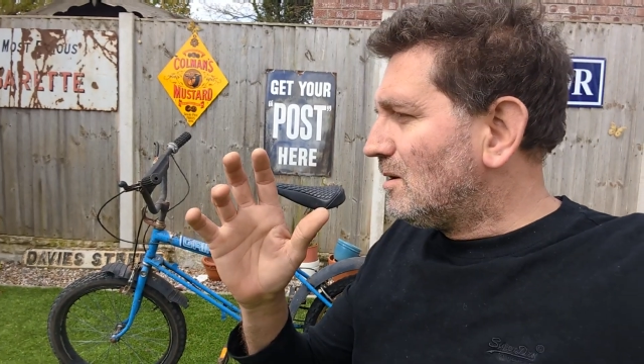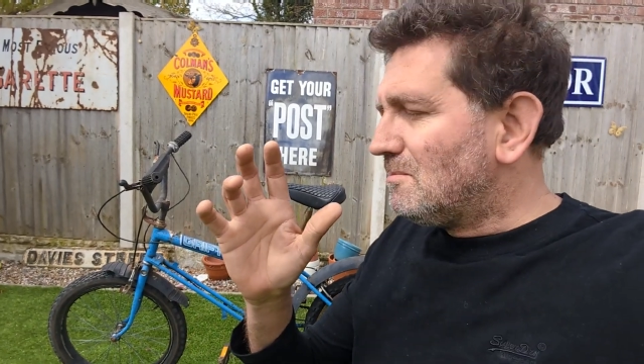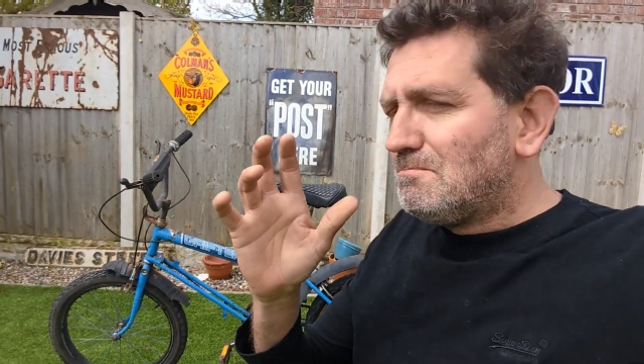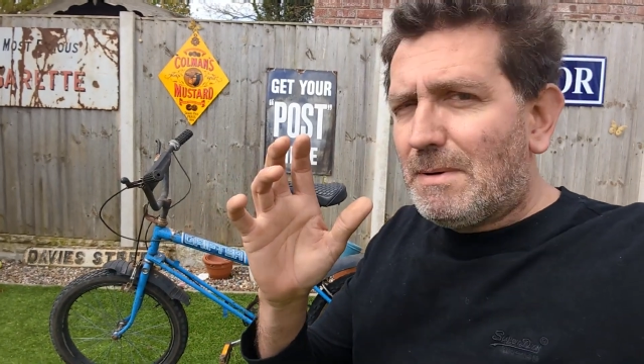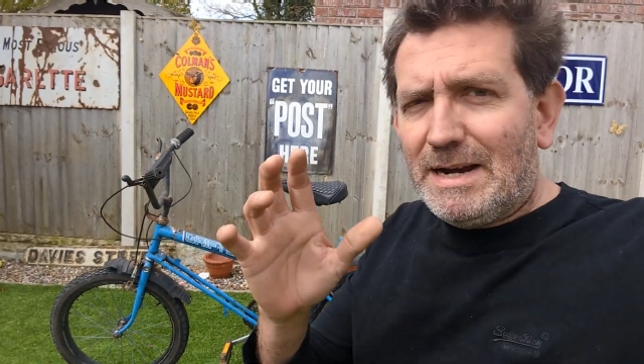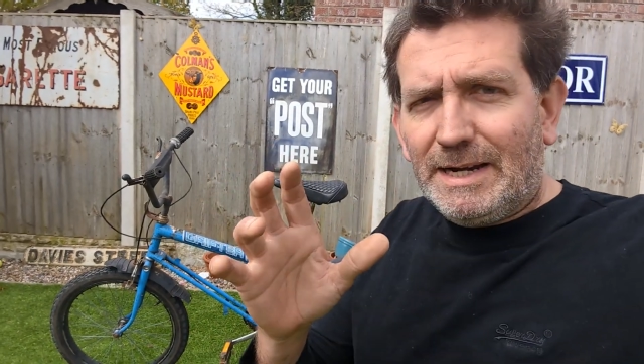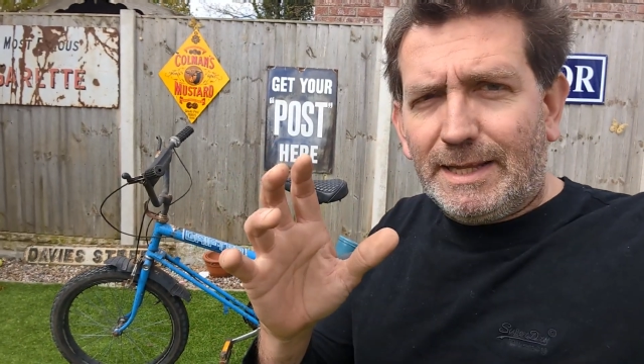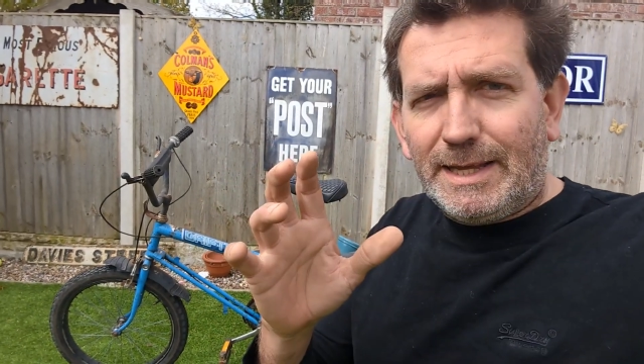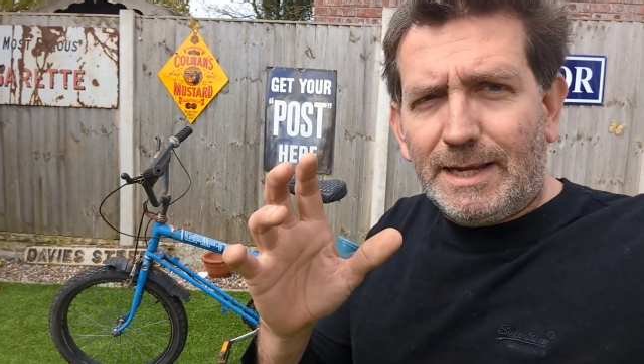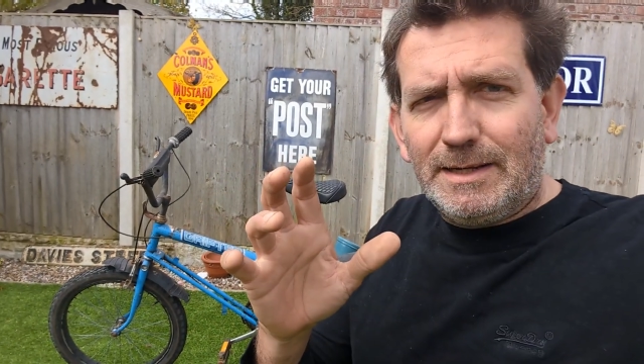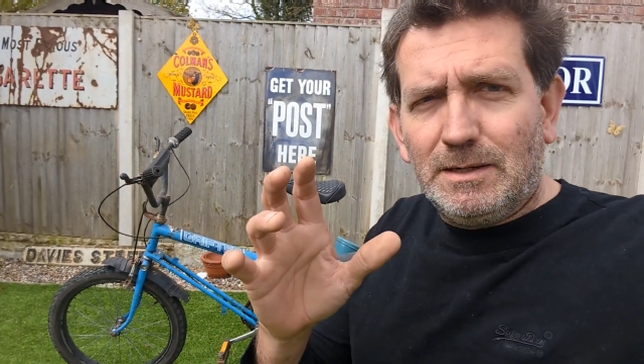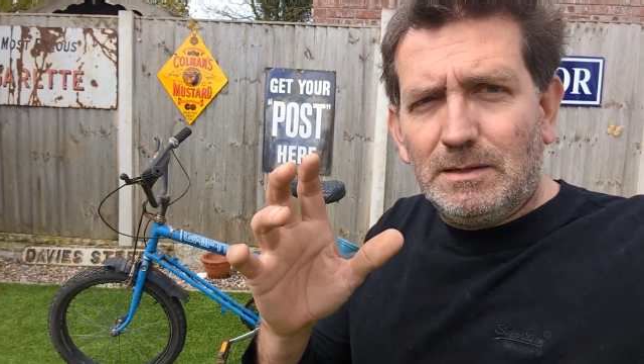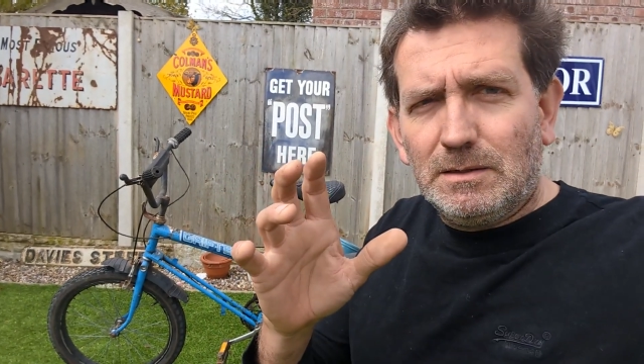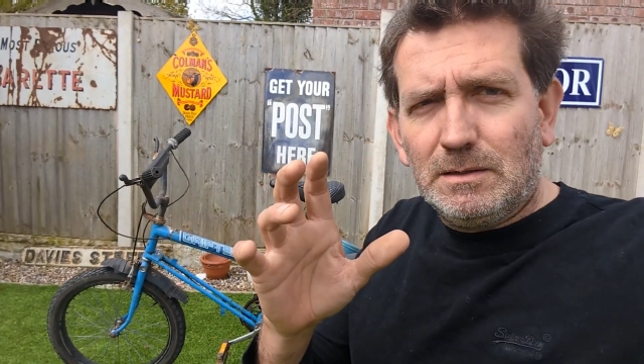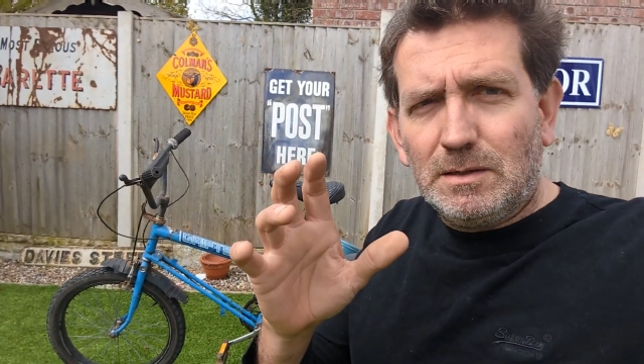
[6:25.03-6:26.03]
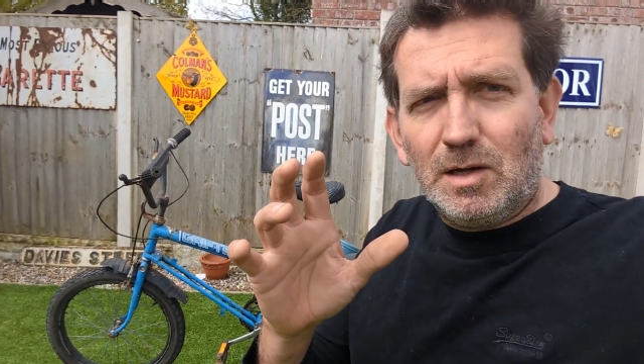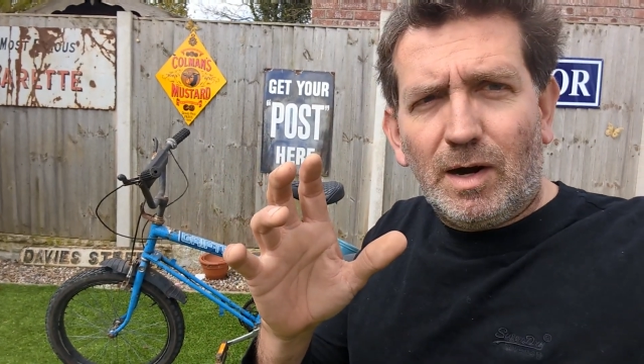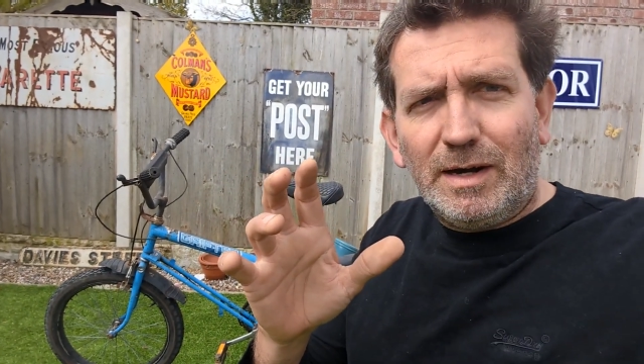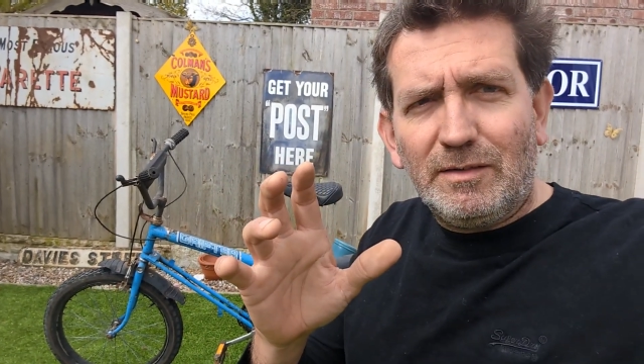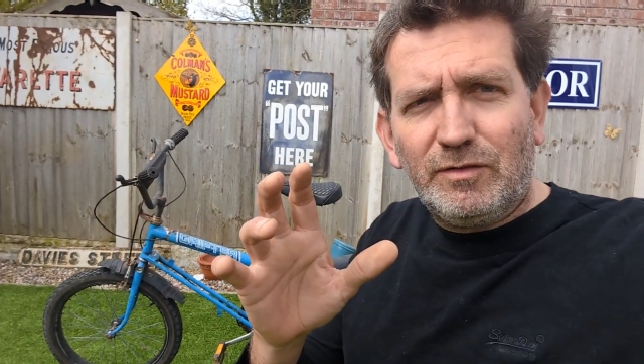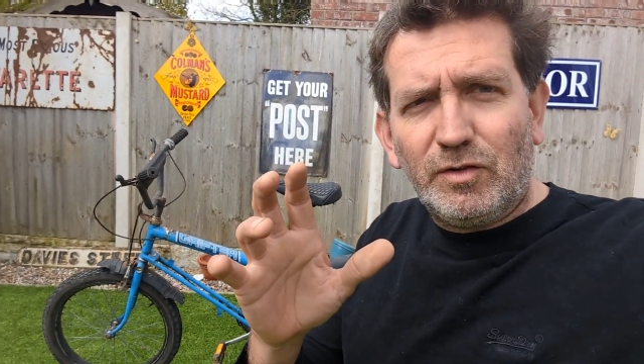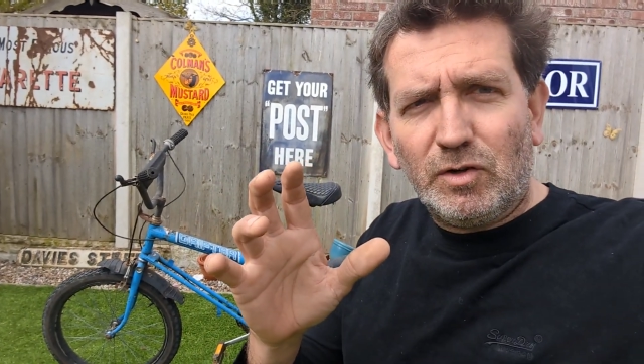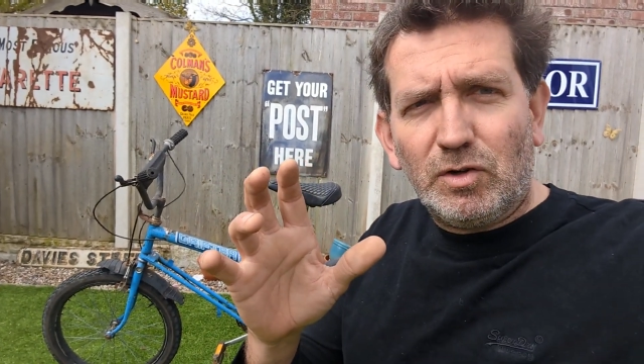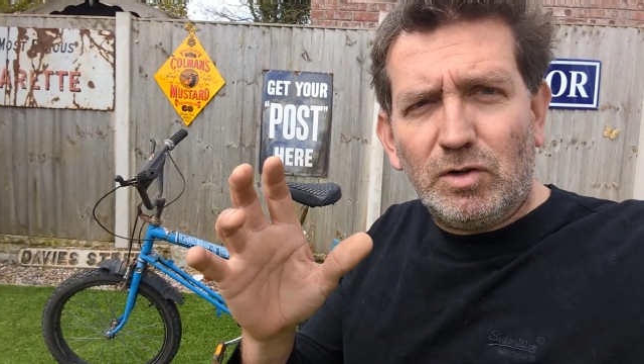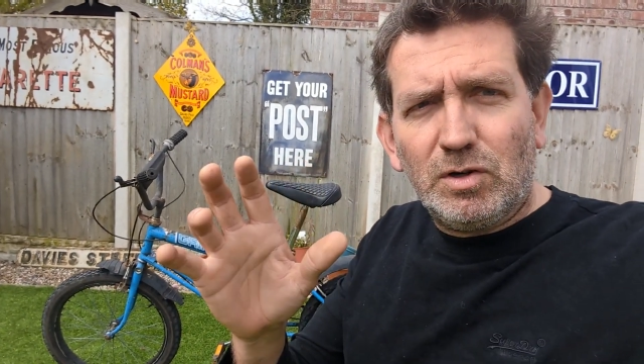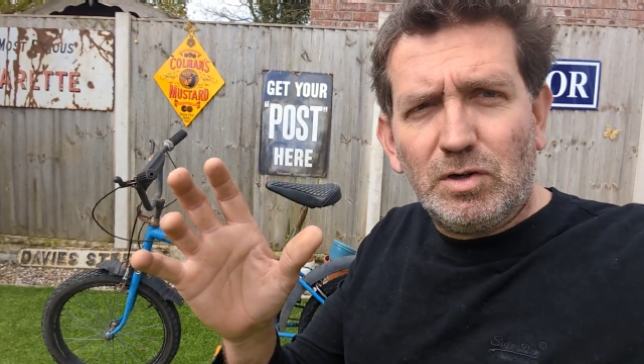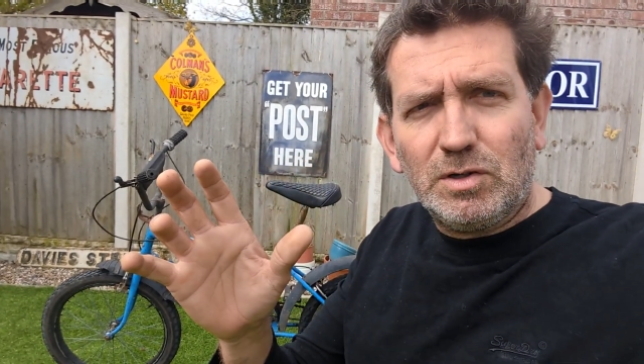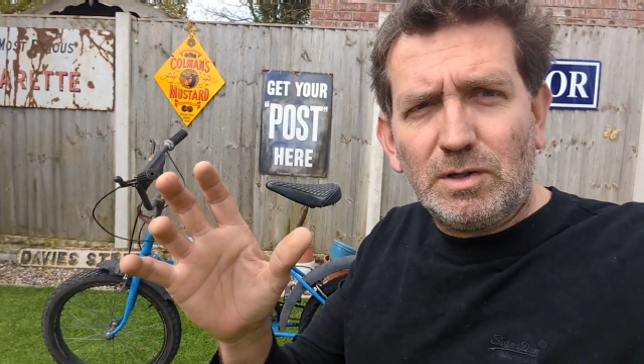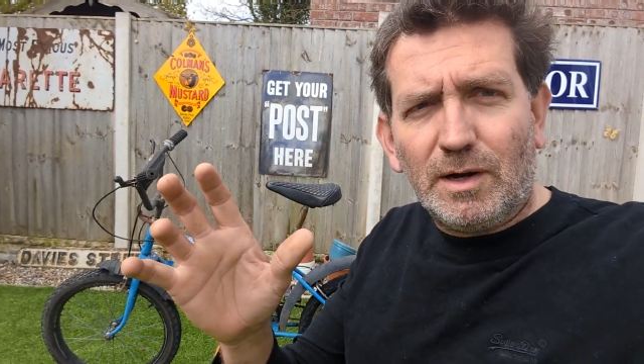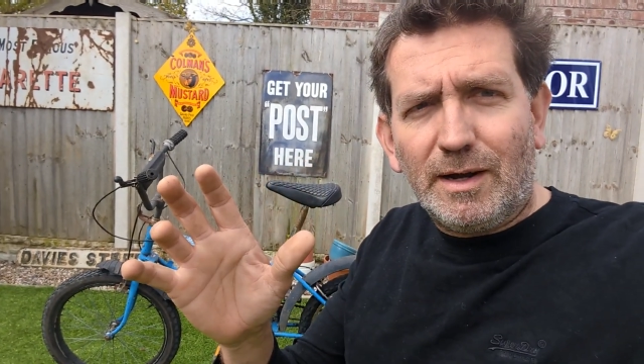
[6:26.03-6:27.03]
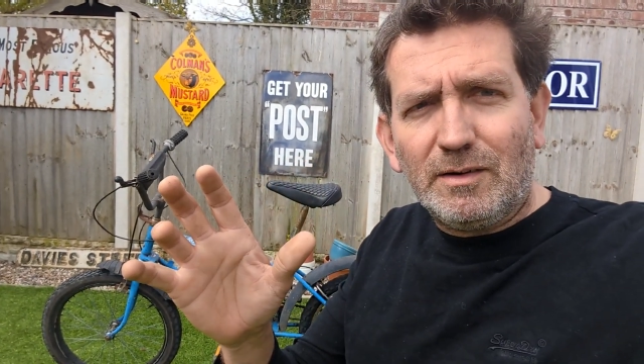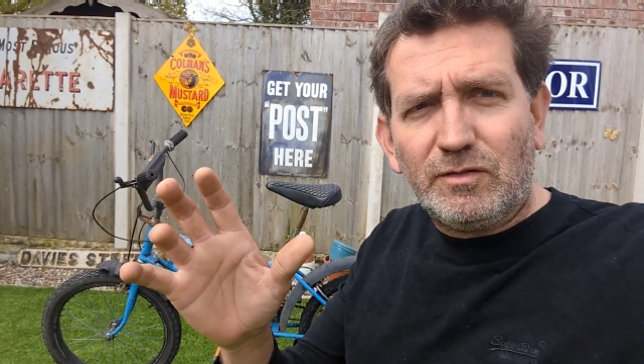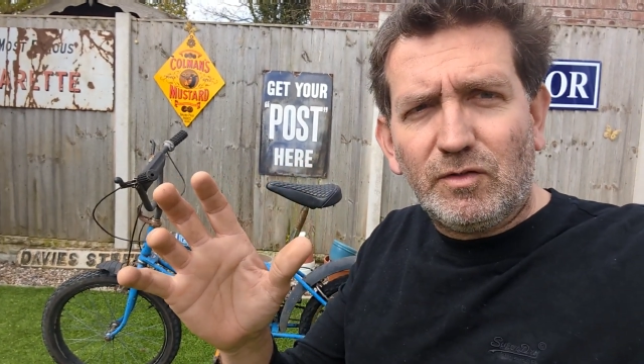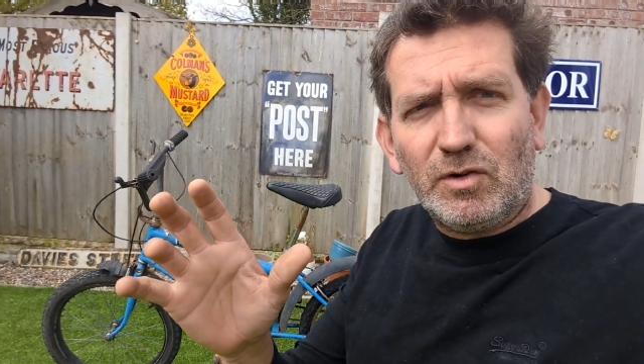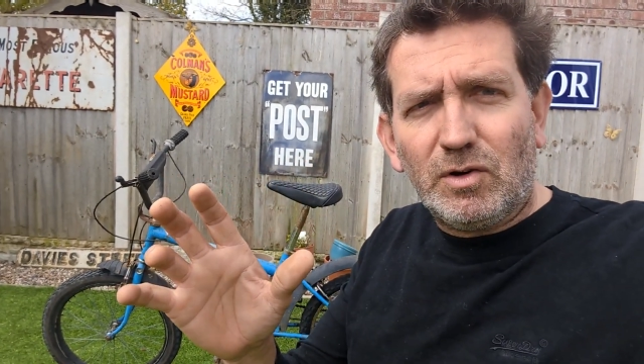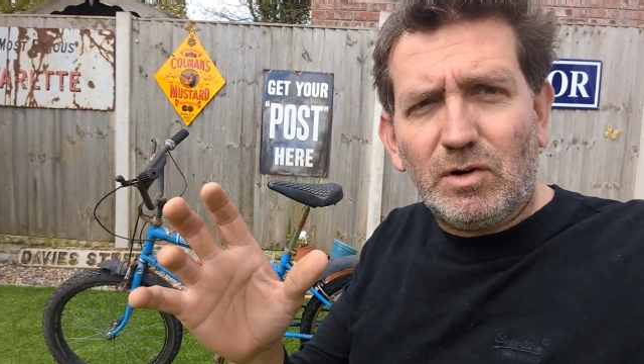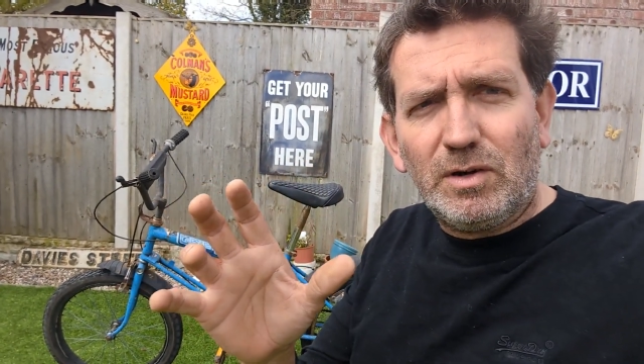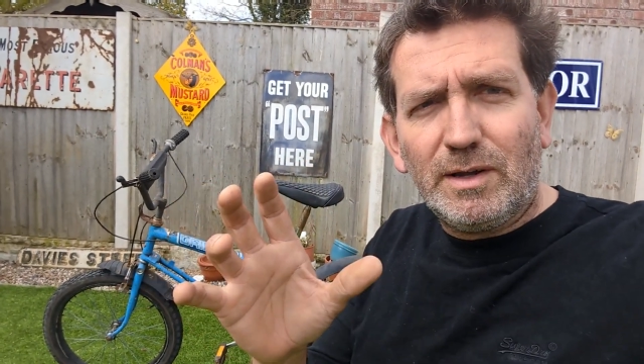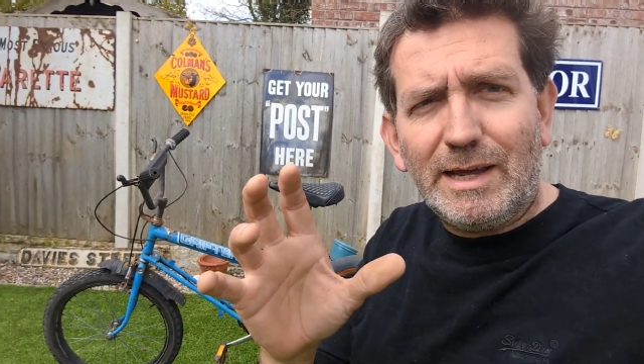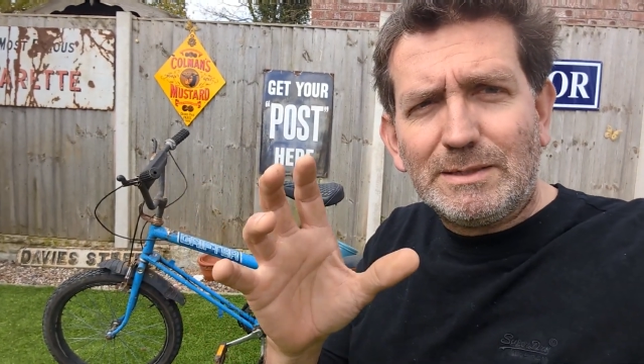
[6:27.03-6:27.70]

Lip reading: Mannequin 9494